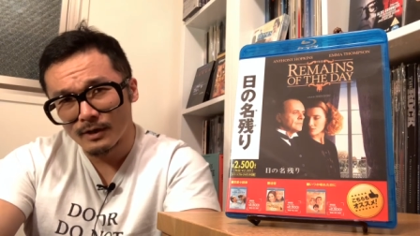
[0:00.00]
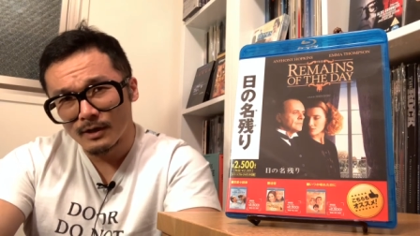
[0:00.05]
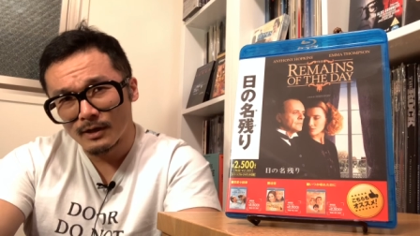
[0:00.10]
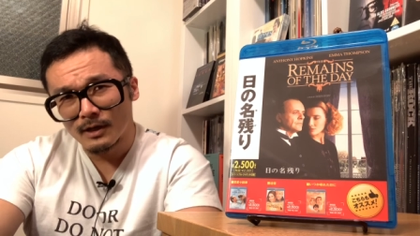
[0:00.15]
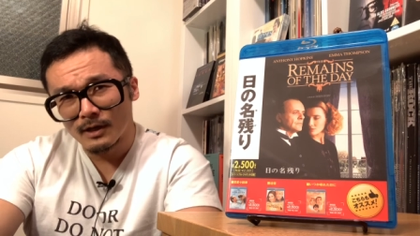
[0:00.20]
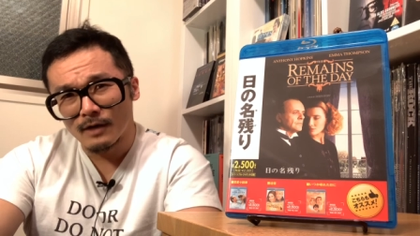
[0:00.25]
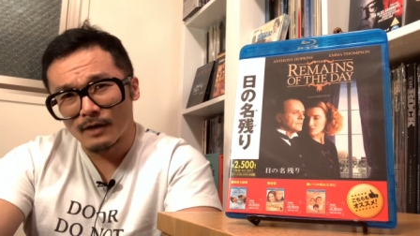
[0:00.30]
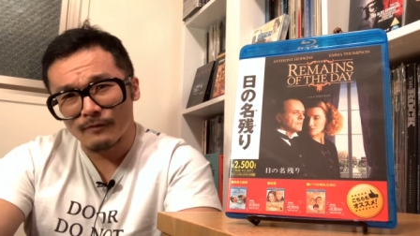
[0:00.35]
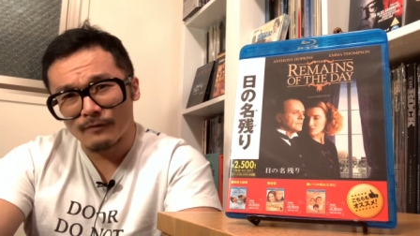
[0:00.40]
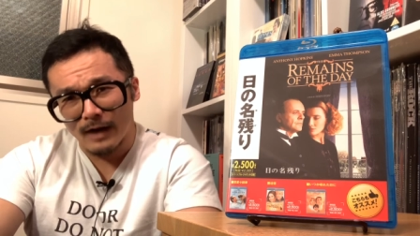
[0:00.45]

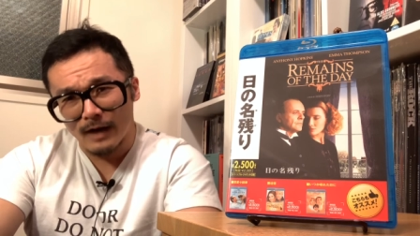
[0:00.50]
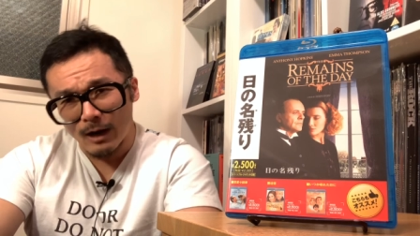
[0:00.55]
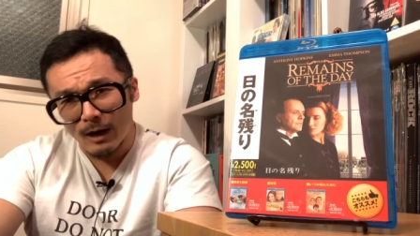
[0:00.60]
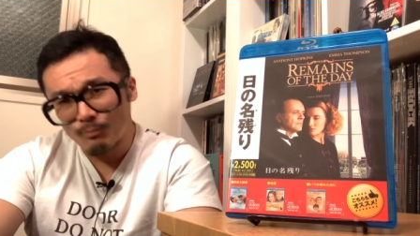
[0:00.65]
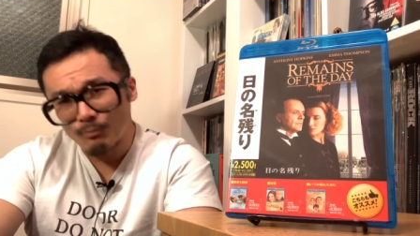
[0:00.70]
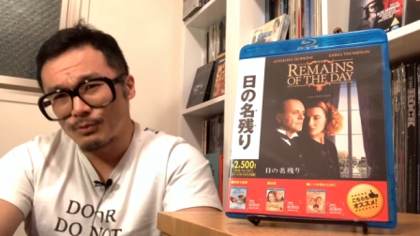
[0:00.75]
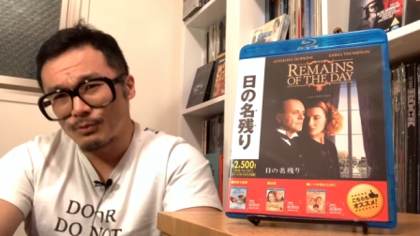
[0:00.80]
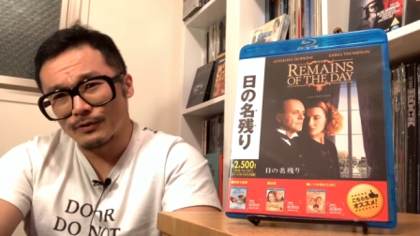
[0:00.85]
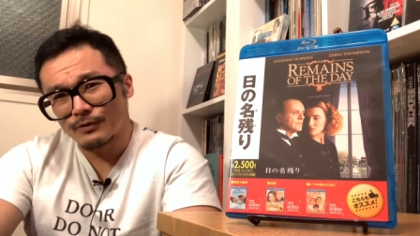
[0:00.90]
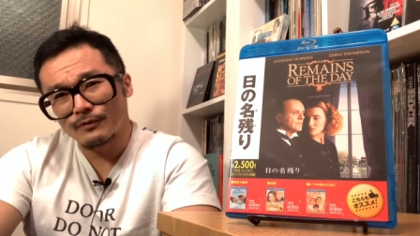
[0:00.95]
of their
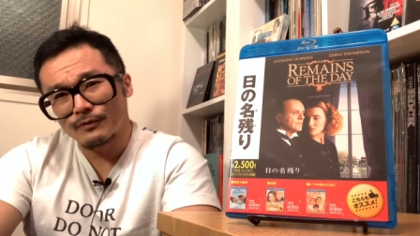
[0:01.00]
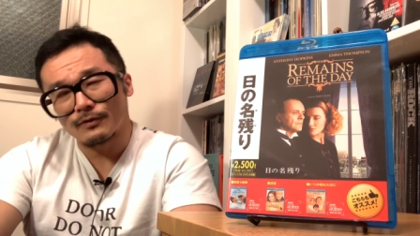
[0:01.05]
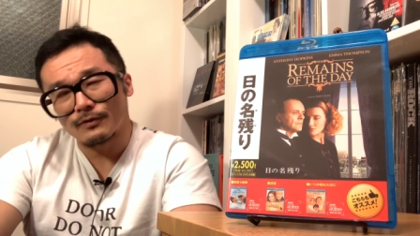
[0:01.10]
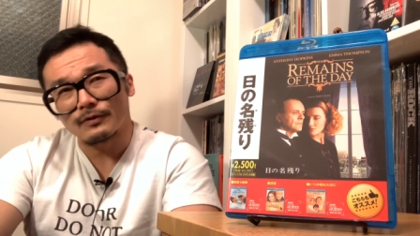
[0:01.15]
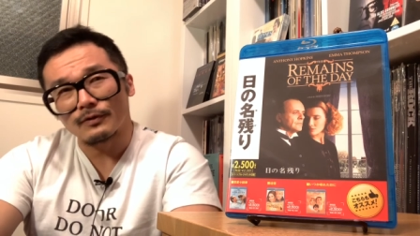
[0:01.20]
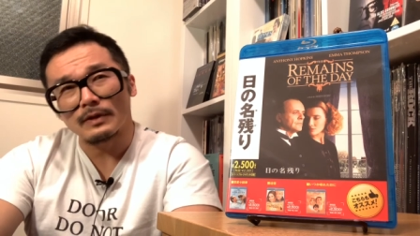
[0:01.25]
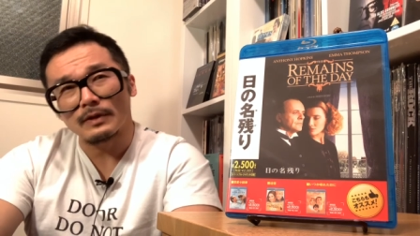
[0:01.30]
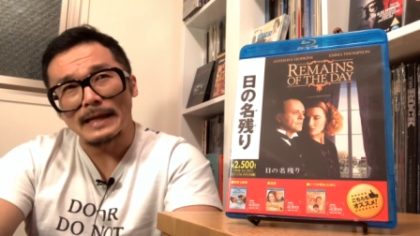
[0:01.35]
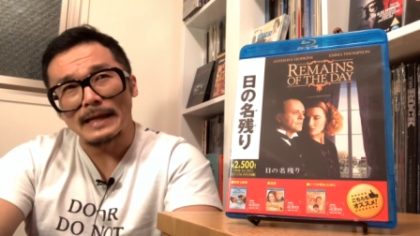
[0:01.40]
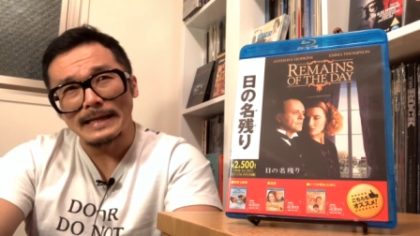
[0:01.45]
output, you know,
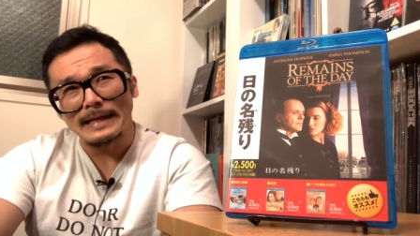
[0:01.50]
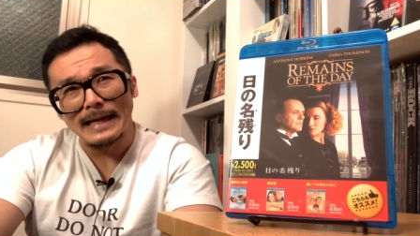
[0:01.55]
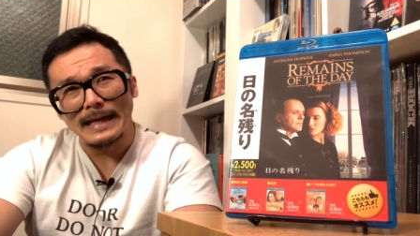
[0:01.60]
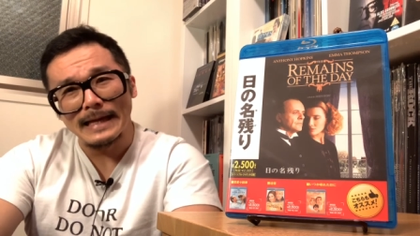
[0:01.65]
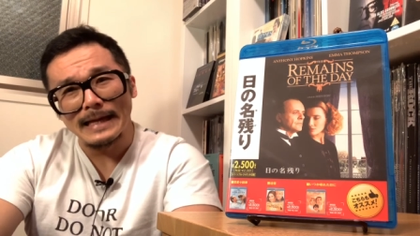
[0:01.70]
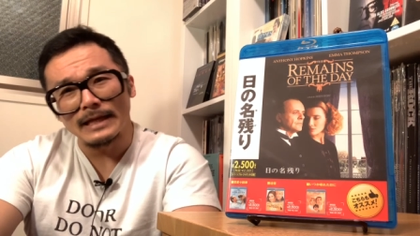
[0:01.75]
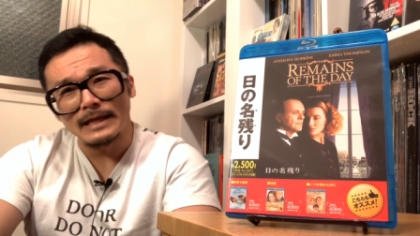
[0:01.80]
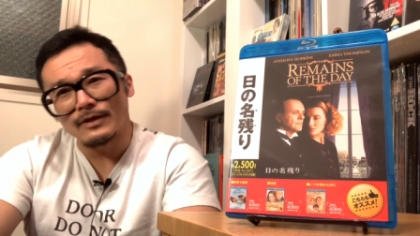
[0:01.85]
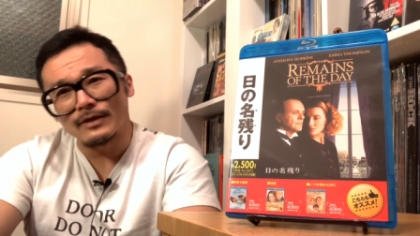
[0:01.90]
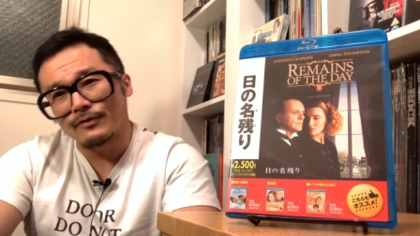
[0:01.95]
the late
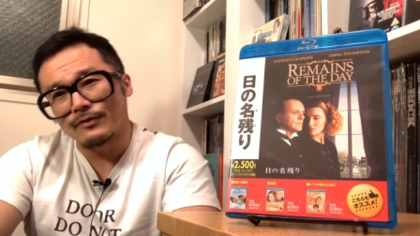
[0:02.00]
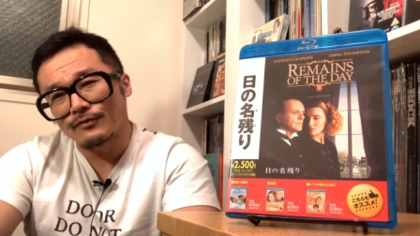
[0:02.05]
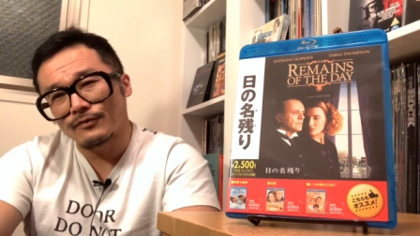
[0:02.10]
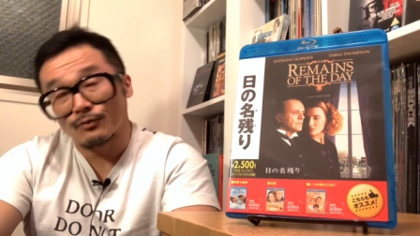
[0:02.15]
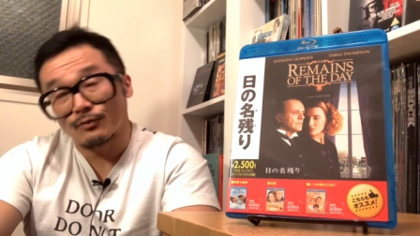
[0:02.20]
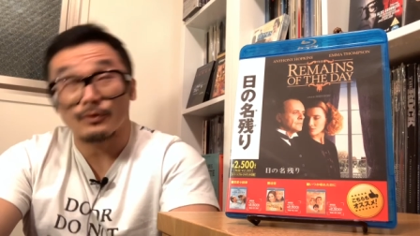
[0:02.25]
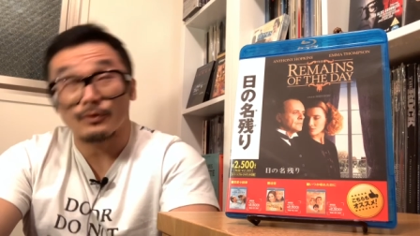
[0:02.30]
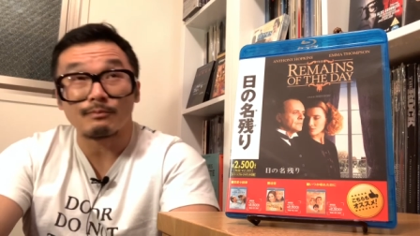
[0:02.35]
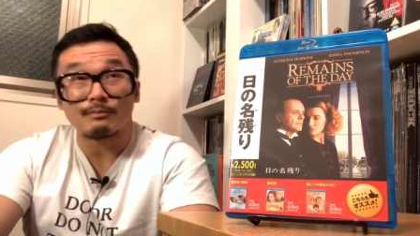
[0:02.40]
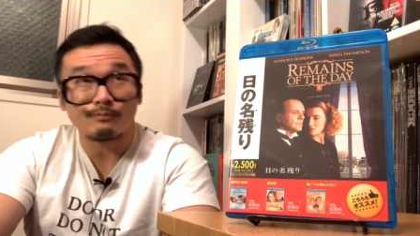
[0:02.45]
80s
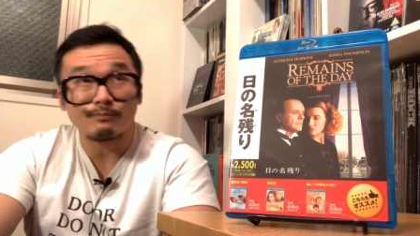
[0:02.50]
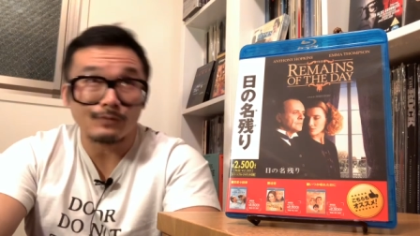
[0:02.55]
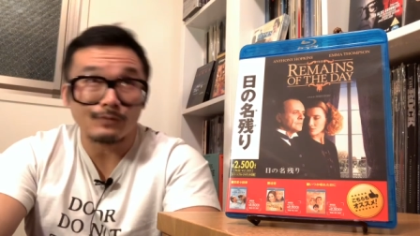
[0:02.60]
or the,